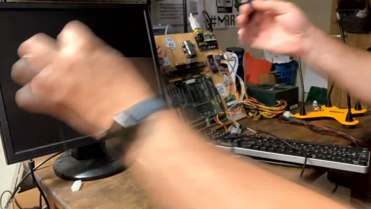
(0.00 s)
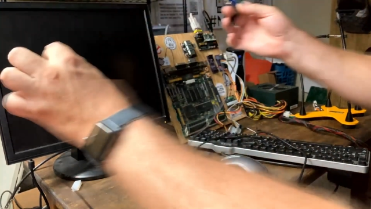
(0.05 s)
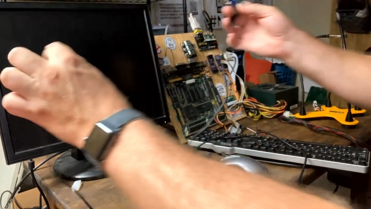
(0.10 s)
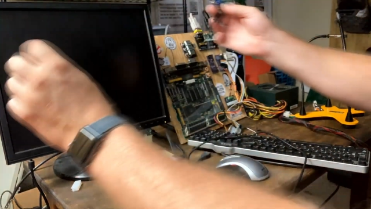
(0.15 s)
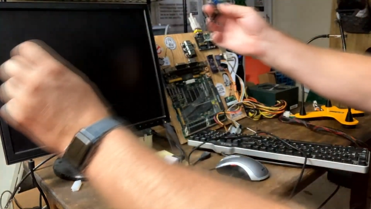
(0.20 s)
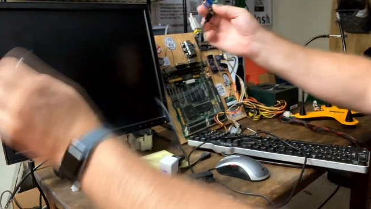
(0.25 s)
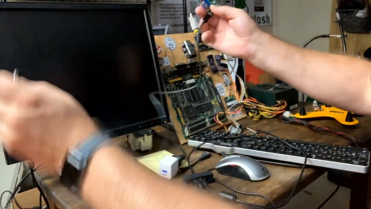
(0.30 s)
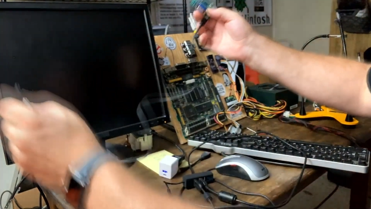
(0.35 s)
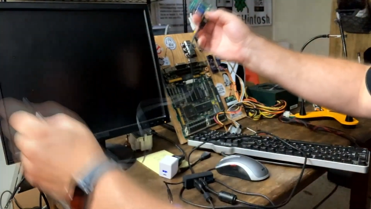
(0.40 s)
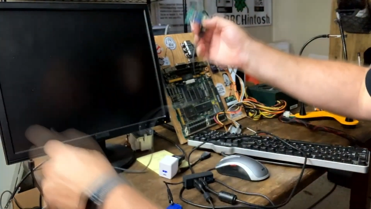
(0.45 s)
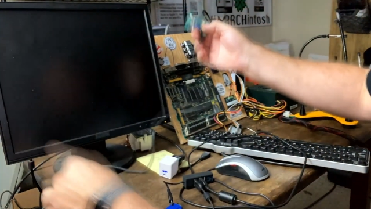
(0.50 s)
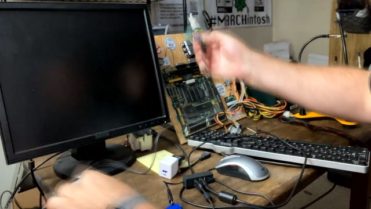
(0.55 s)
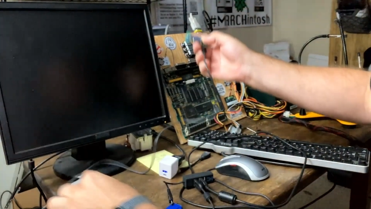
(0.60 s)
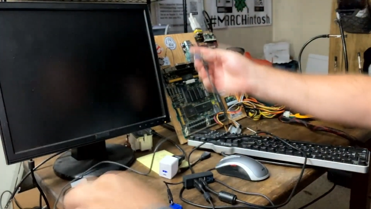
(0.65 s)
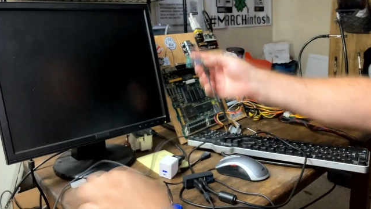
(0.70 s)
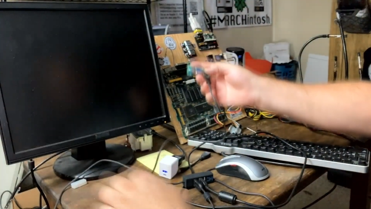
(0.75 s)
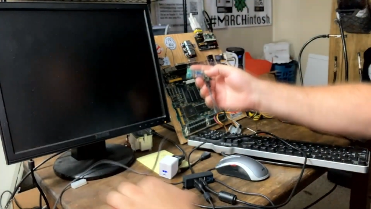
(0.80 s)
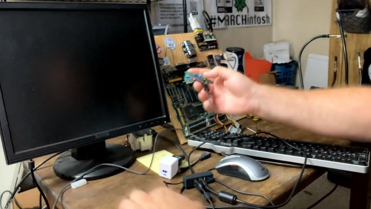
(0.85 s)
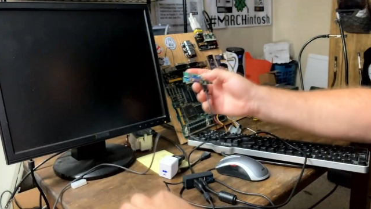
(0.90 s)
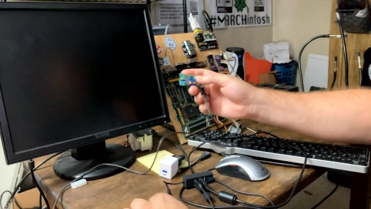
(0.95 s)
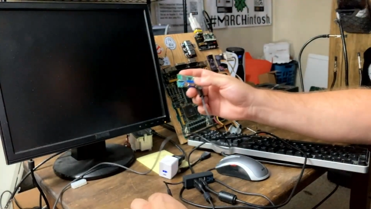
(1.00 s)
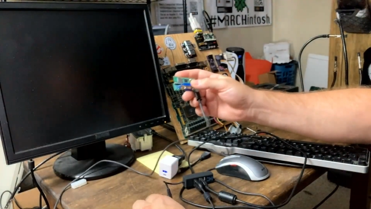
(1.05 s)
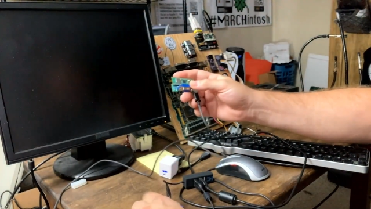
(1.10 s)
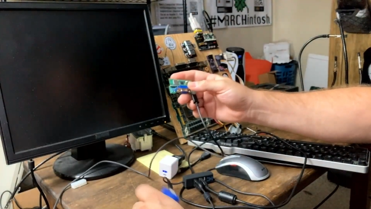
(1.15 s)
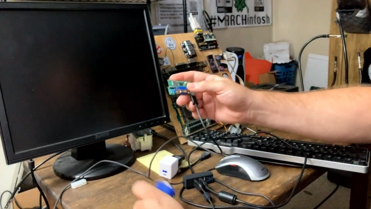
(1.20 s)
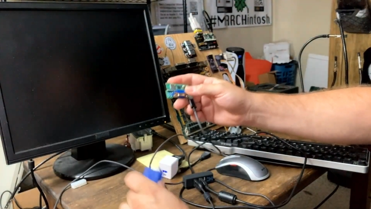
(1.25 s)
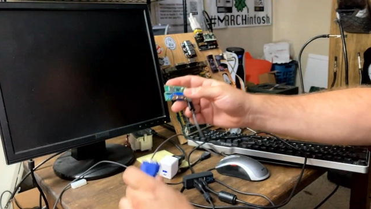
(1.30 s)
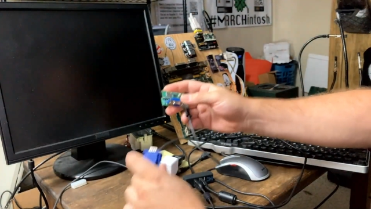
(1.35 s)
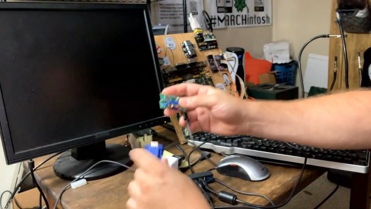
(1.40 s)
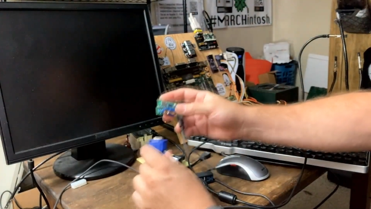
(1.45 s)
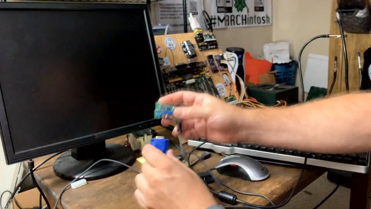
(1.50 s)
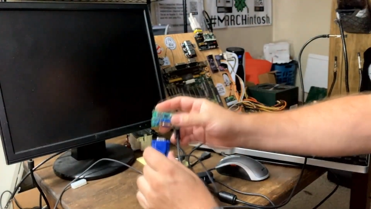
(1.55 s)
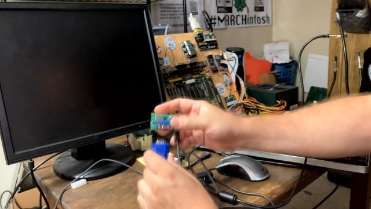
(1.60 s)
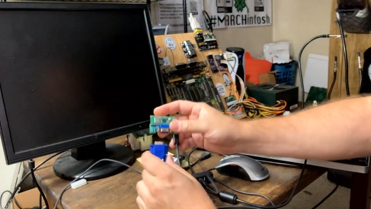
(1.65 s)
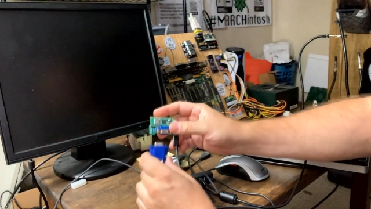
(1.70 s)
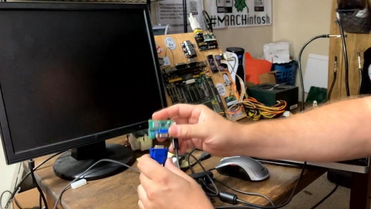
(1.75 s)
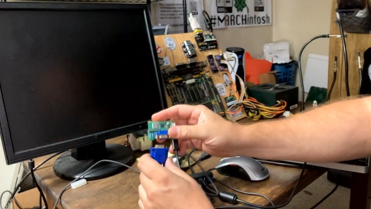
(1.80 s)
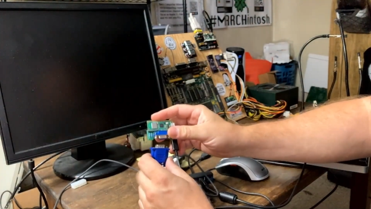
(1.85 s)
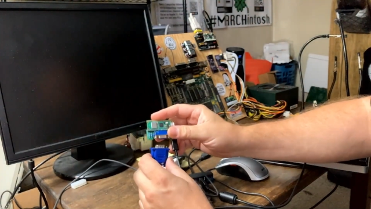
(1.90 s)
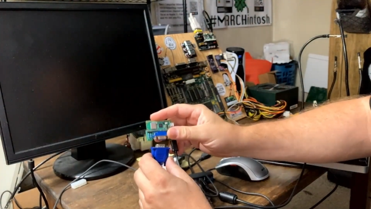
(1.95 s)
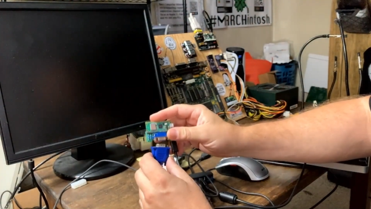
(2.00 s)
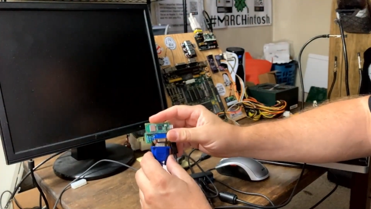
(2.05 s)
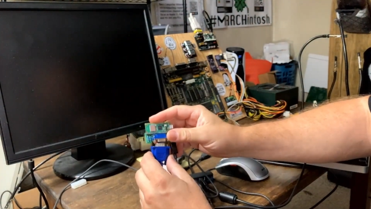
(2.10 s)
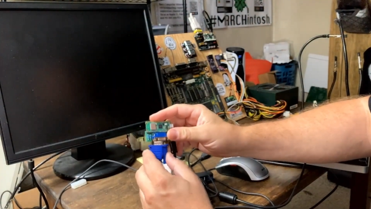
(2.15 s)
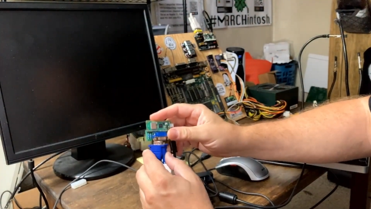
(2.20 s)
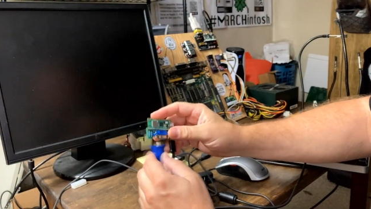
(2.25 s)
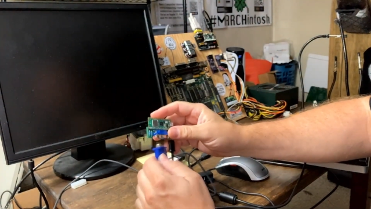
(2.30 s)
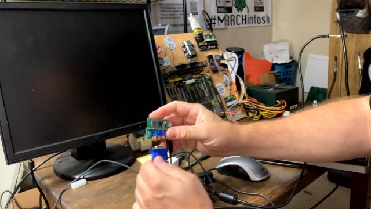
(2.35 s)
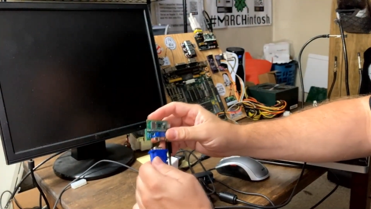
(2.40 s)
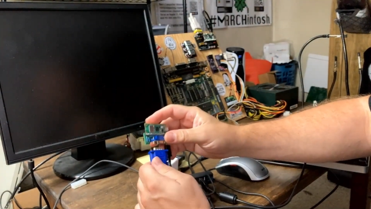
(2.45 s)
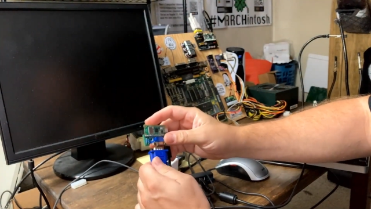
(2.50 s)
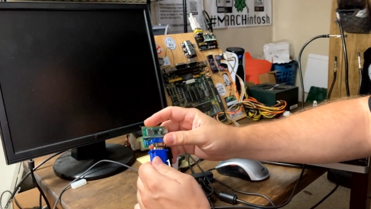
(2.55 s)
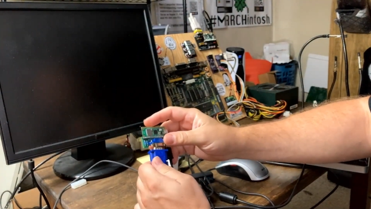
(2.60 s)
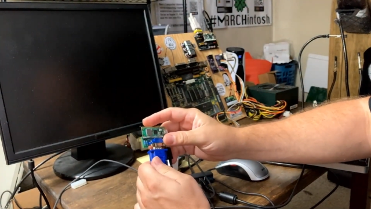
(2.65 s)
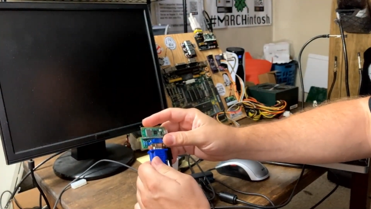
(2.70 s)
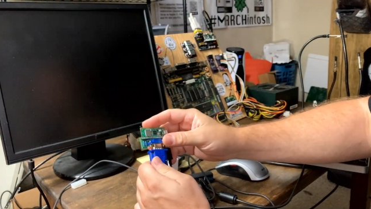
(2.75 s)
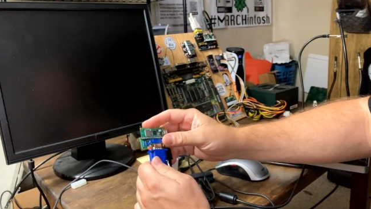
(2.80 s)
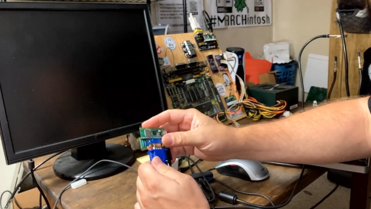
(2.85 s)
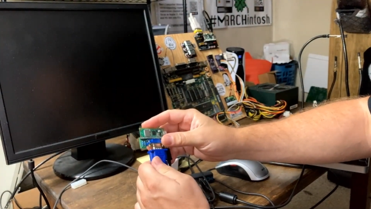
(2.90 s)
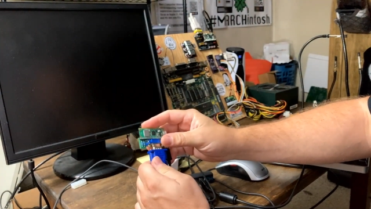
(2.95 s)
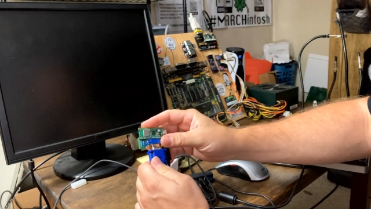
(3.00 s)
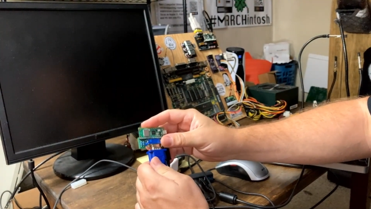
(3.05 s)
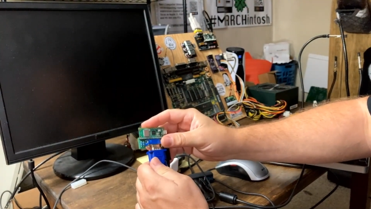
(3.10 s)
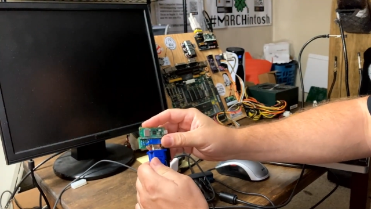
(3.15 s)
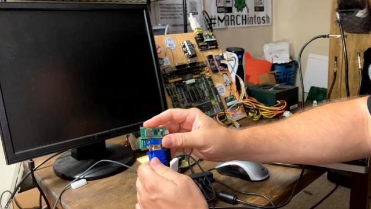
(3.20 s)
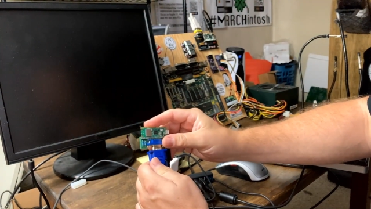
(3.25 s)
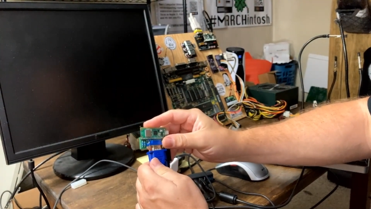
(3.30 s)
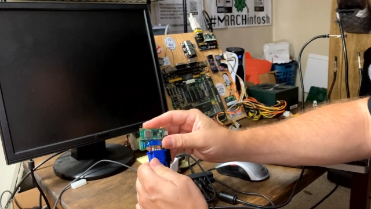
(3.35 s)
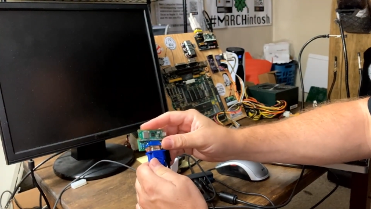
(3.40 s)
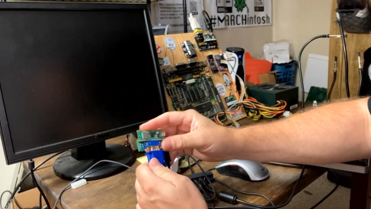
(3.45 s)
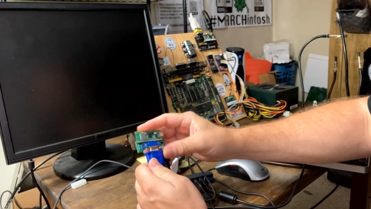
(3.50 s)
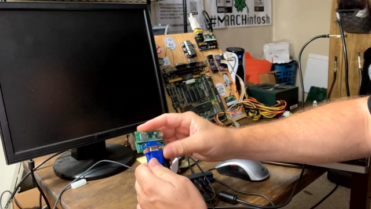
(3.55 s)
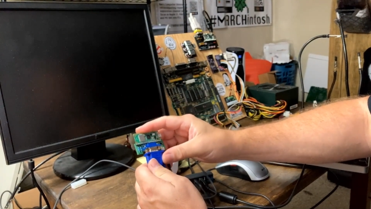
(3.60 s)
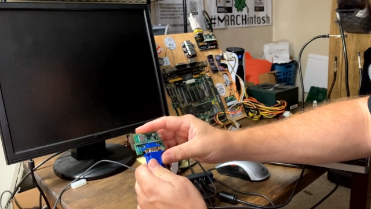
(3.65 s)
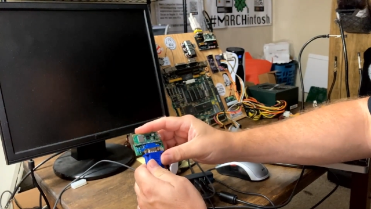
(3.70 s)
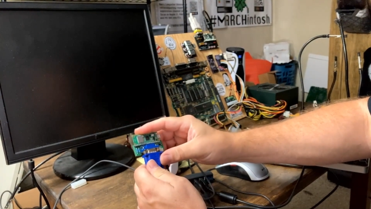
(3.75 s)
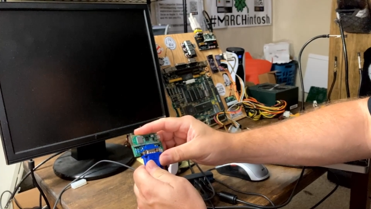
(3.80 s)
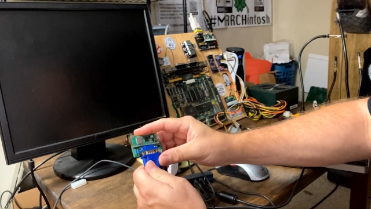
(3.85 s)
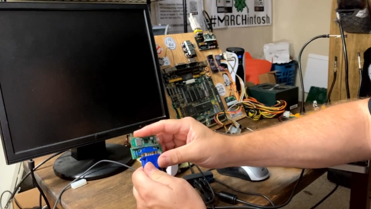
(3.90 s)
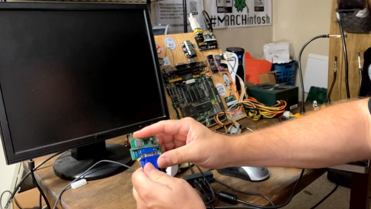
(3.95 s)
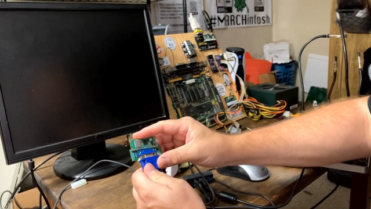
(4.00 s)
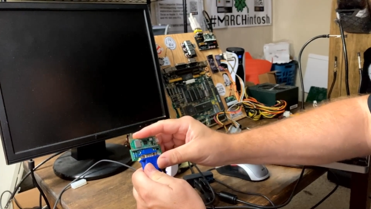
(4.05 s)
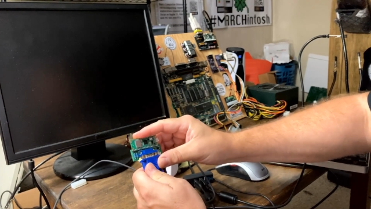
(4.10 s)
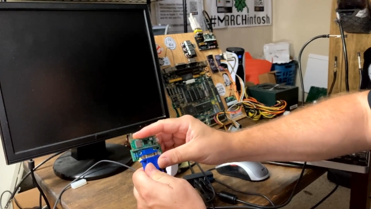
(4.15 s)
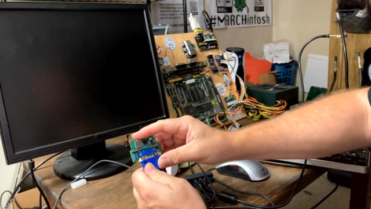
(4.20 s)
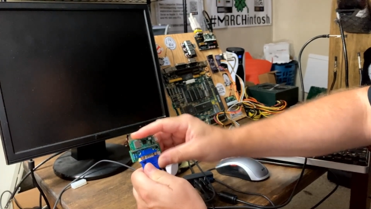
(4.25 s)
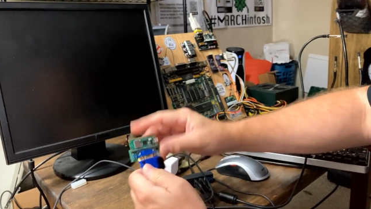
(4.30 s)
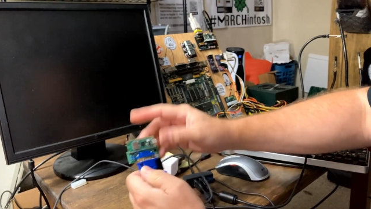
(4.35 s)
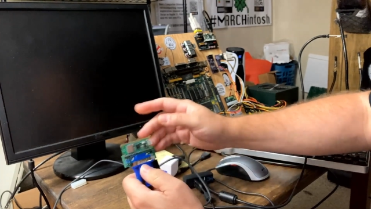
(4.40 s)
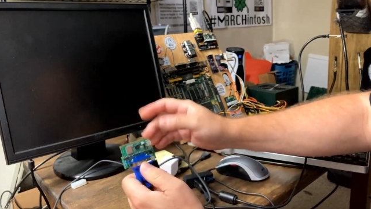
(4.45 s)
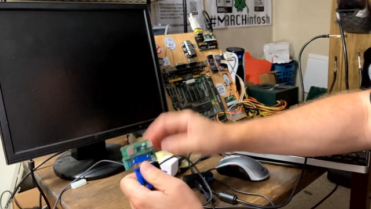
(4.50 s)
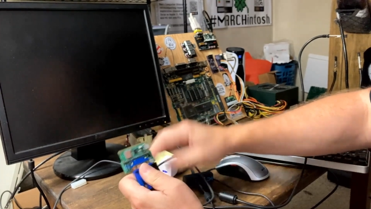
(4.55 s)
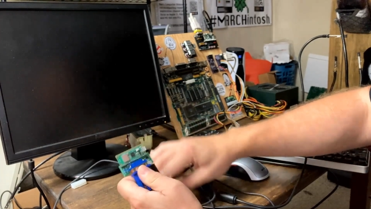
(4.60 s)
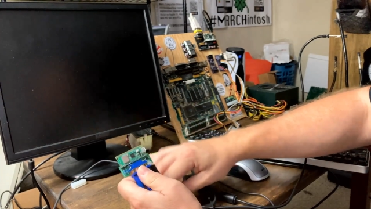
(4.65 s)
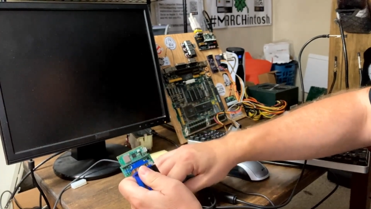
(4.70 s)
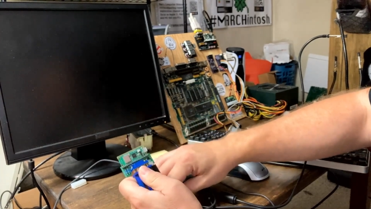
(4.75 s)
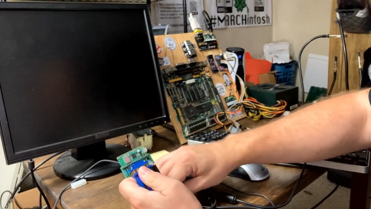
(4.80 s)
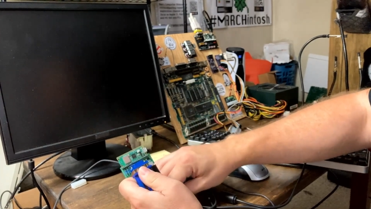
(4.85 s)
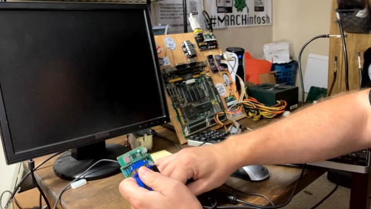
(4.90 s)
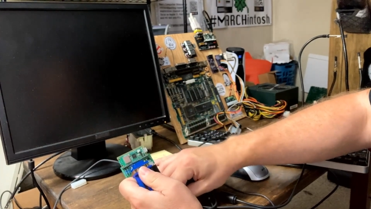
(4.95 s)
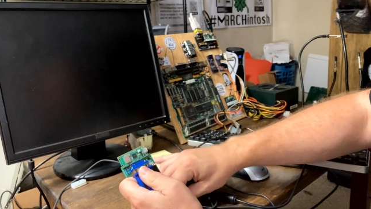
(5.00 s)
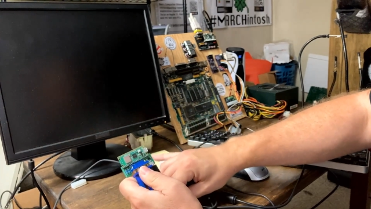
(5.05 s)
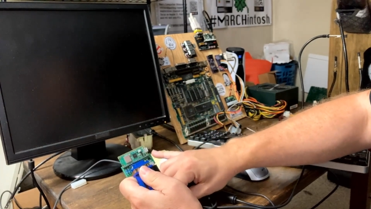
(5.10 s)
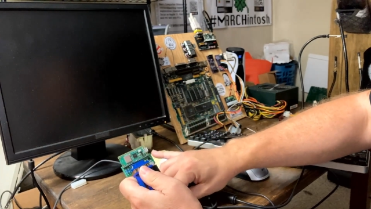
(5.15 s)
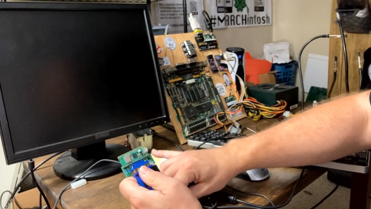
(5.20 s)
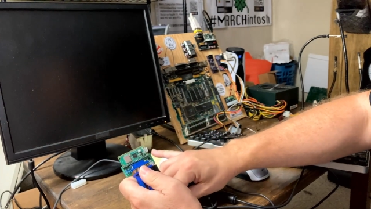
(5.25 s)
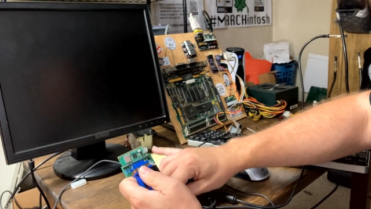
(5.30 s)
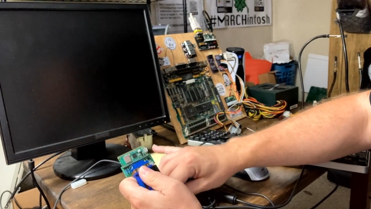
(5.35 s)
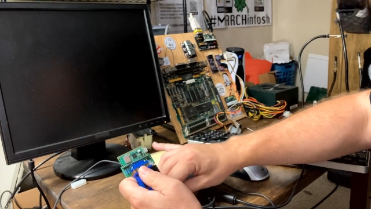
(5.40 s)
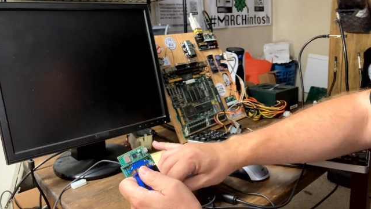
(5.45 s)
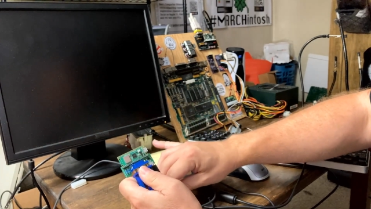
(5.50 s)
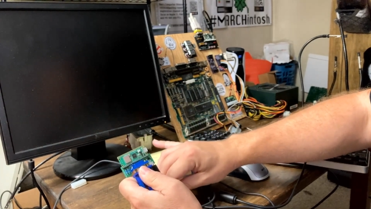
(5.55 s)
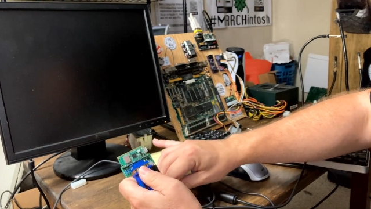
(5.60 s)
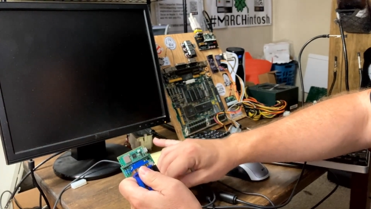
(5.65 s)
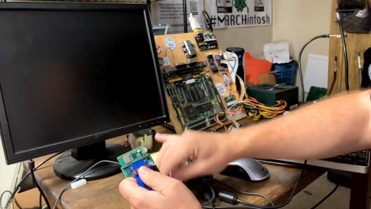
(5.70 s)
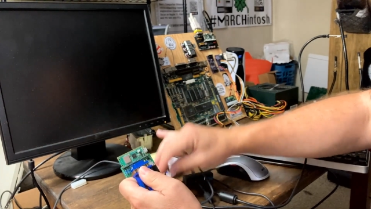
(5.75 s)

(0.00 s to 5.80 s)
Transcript: Nobody's mouth can be seen.